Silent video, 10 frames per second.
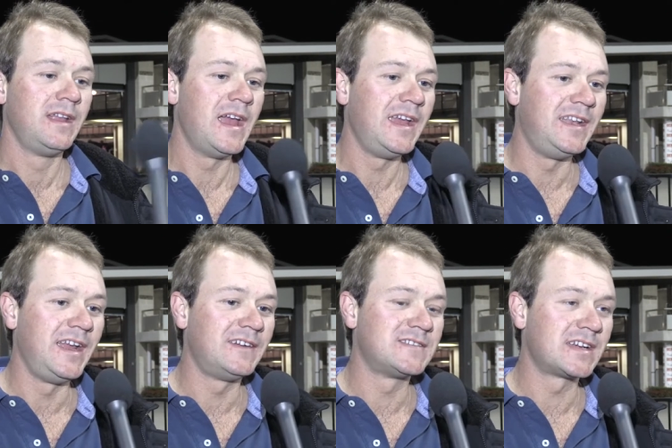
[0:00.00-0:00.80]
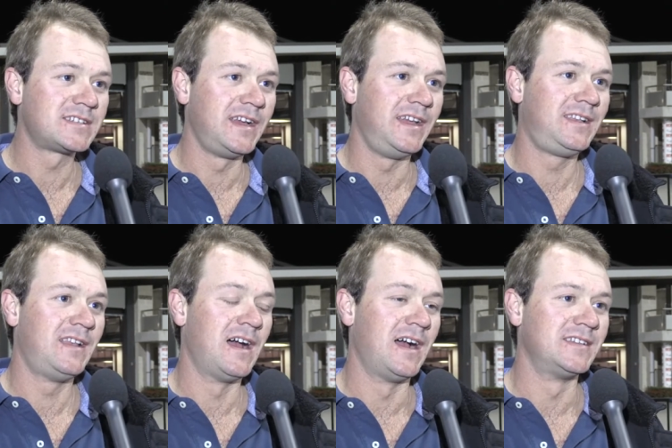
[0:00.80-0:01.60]
Yeah, he did. He was actually
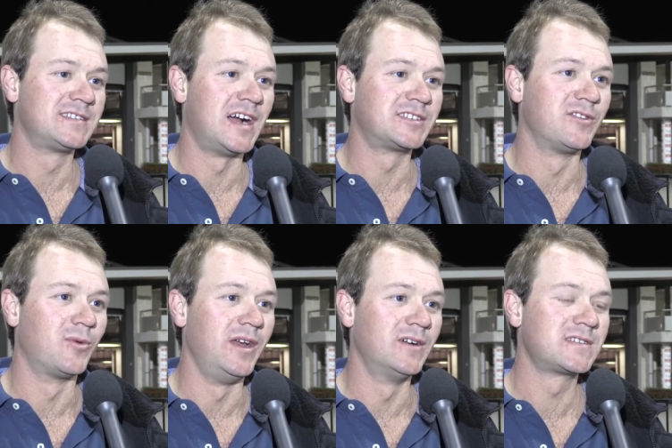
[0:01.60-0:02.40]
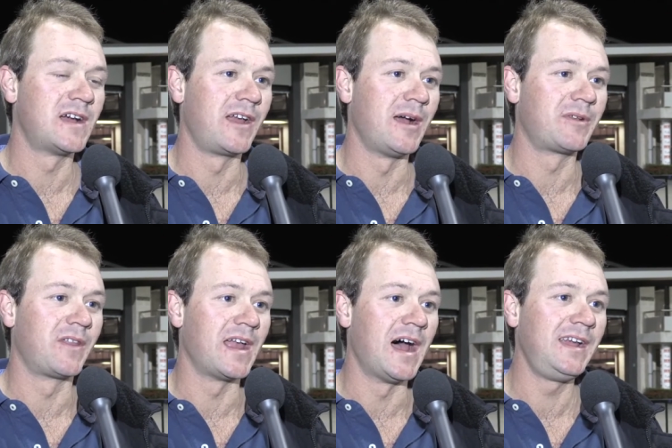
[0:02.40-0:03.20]
just touching the wheels going up to
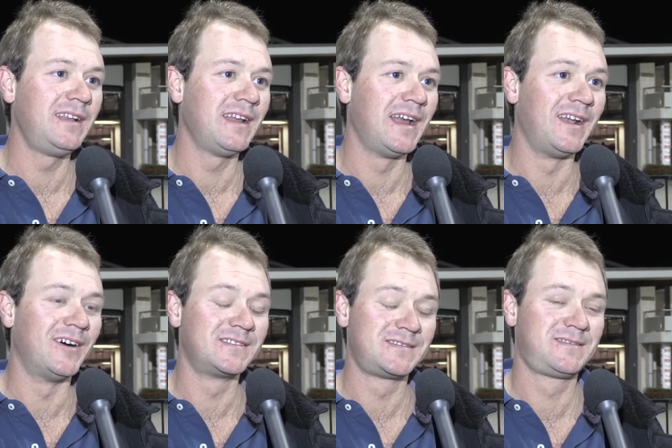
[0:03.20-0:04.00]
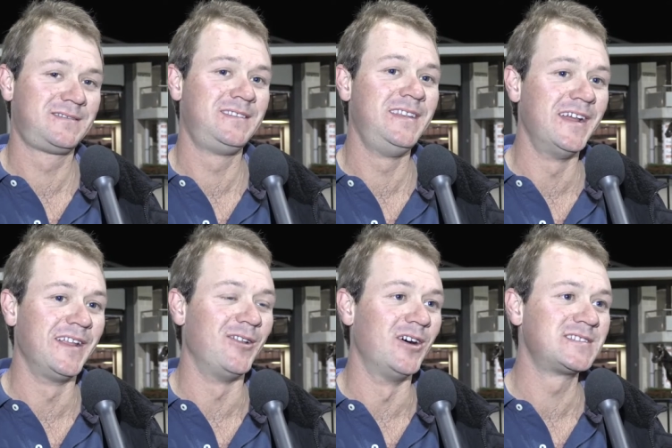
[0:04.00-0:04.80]
the gate, and I
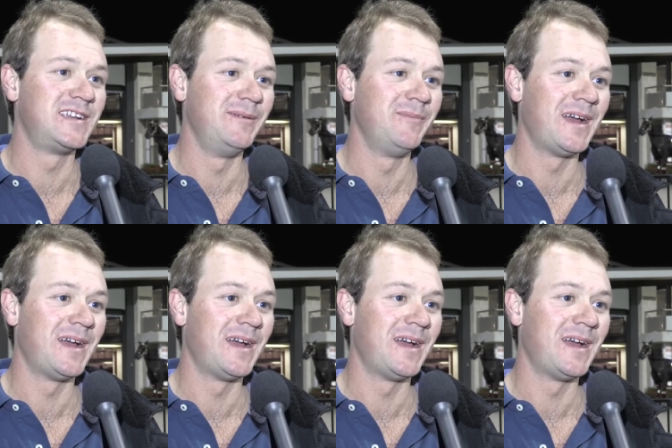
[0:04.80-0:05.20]
nearly lost him.